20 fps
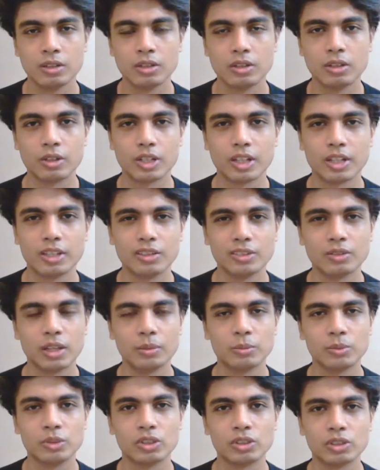okay.
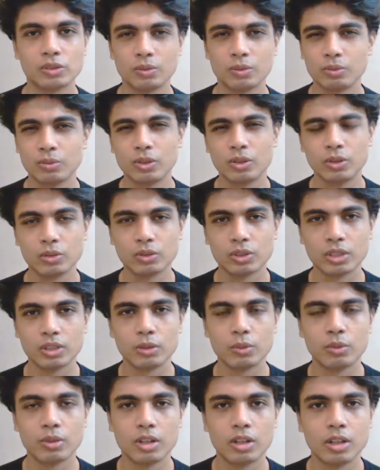I'm just using
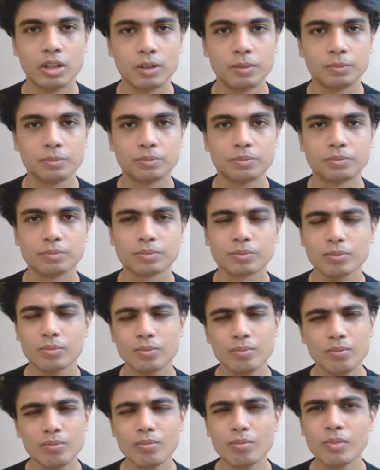the
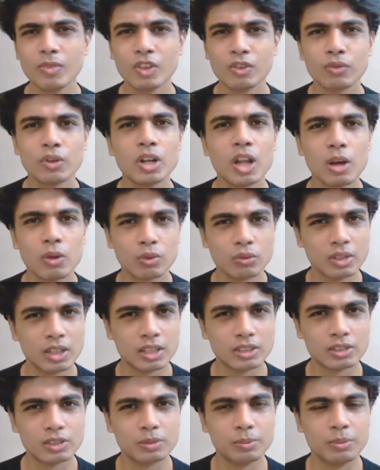for now,
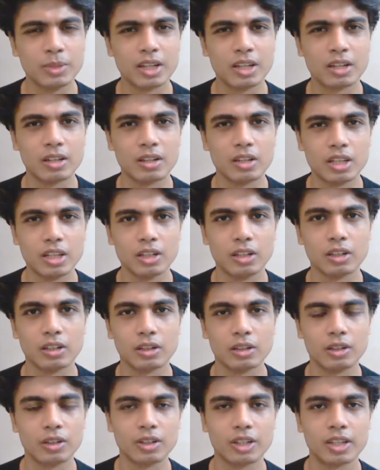let's make it an eagle,
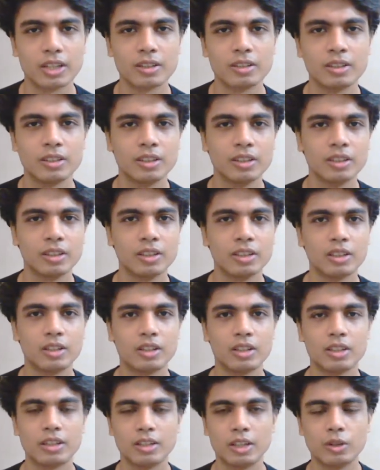okay.
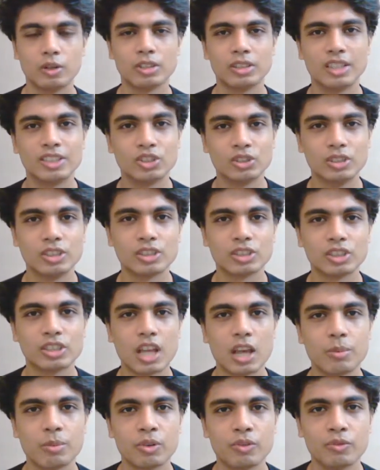It's this
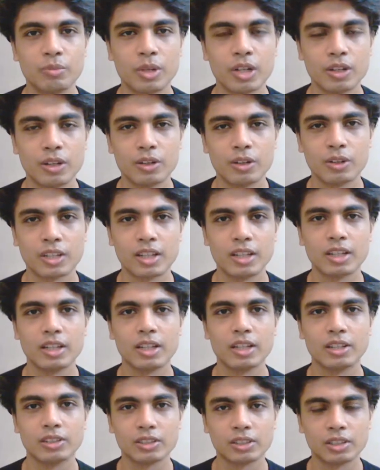type of bird, okay.
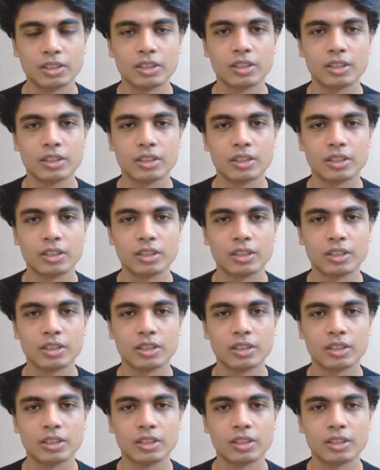It's